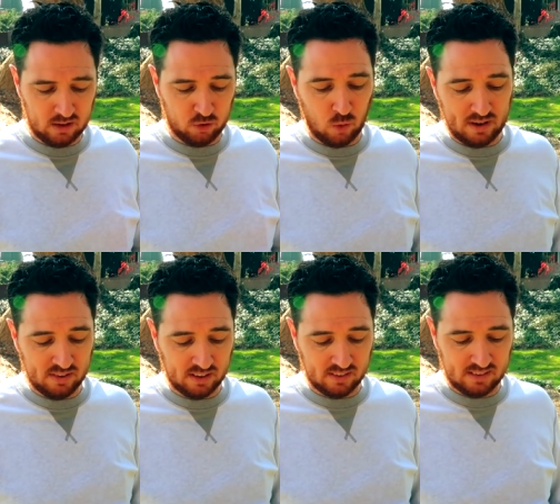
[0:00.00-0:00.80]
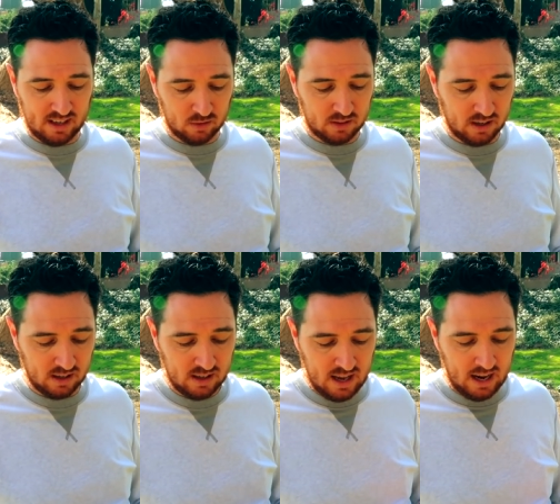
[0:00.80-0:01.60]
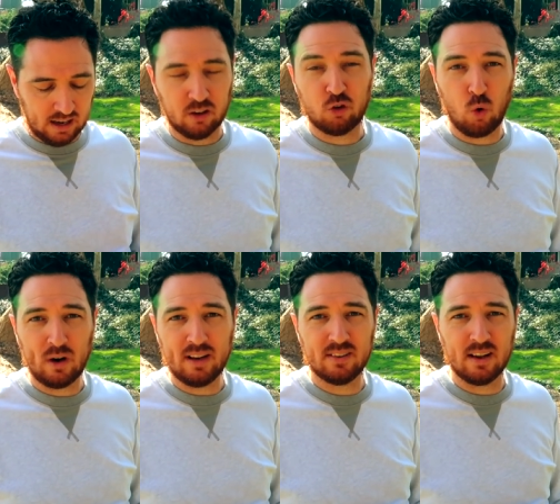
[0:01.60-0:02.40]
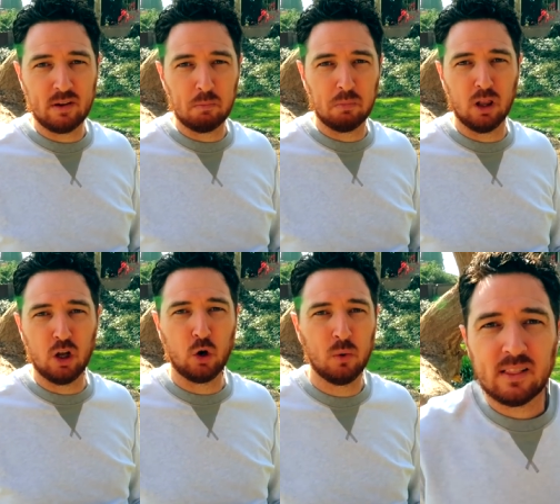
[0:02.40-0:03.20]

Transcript: a 26 Delta, and a 27 Blue.